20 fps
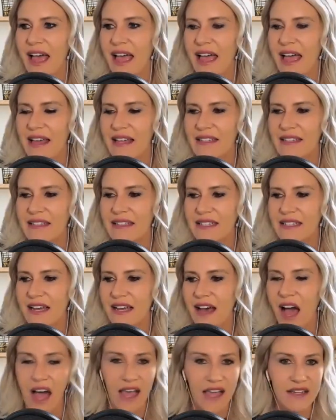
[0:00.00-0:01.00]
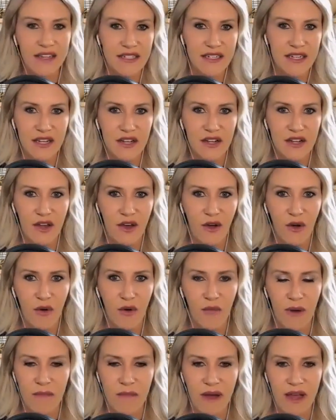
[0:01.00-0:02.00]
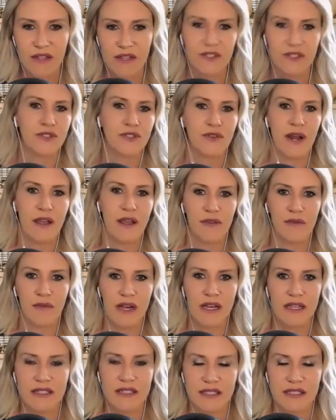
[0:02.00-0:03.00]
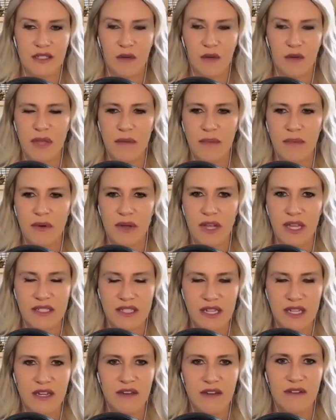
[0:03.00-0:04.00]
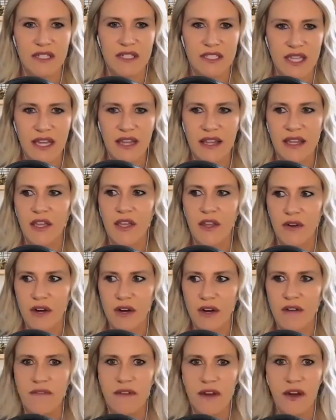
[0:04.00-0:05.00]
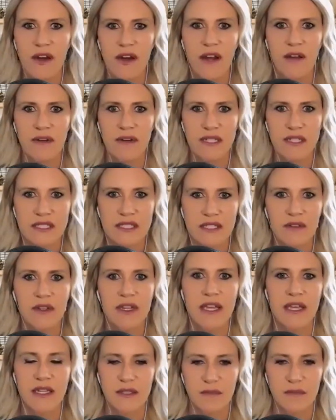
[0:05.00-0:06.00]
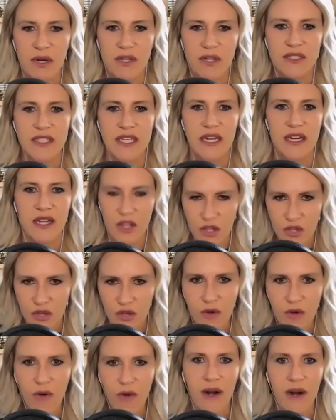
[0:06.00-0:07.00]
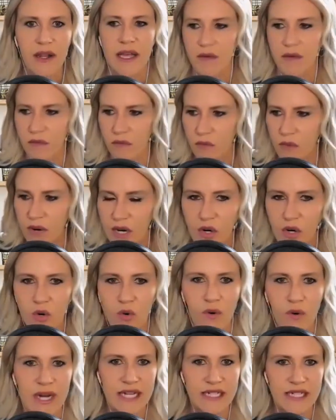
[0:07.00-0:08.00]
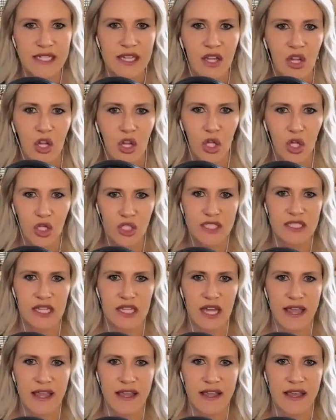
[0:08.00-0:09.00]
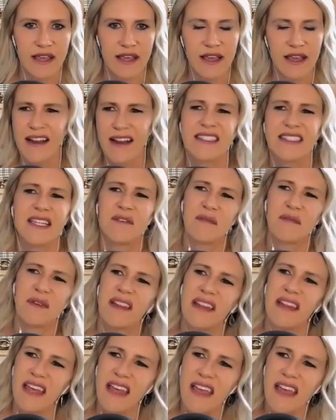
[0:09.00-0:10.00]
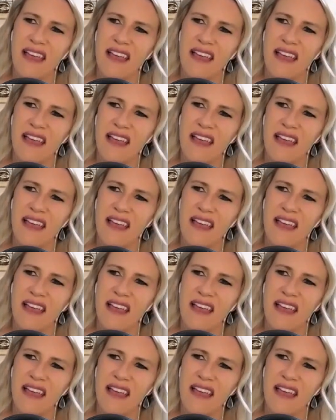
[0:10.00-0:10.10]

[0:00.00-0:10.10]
And I didn't know what my strength was until people continue to say, like, you're a very resilient person. You are like what grit looks like. I was like, really?